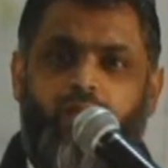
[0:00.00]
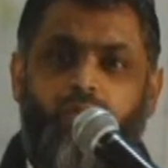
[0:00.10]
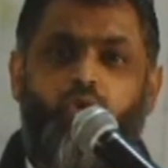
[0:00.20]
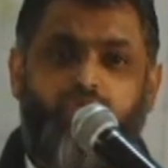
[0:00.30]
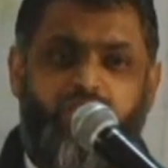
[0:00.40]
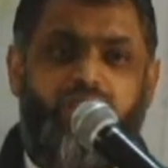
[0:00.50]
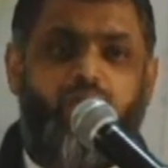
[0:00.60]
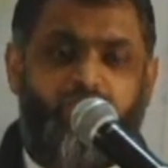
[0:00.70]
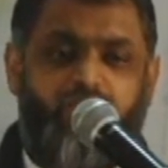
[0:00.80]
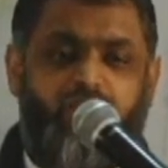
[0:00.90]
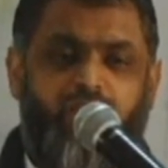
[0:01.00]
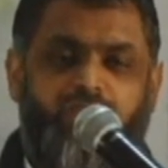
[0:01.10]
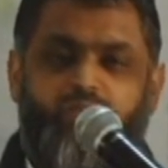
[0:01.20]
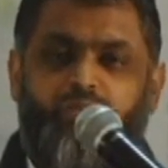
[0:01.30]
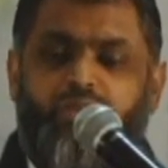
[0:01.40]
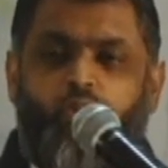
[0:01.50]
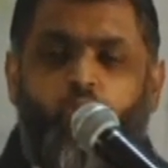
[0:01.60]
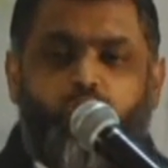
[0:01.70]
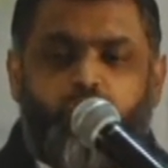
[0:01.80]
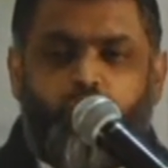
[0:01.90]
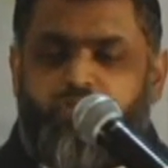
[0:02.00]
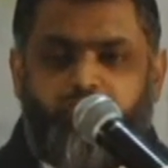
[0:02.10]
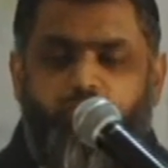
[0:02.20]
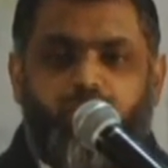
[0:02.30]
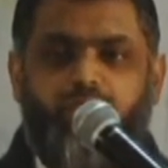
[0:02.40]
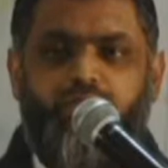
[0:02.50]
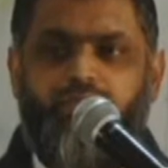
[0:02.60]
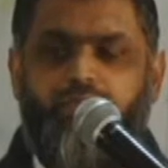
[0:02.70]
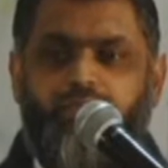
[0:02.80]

You'll see something there. There have been all sorts of problems.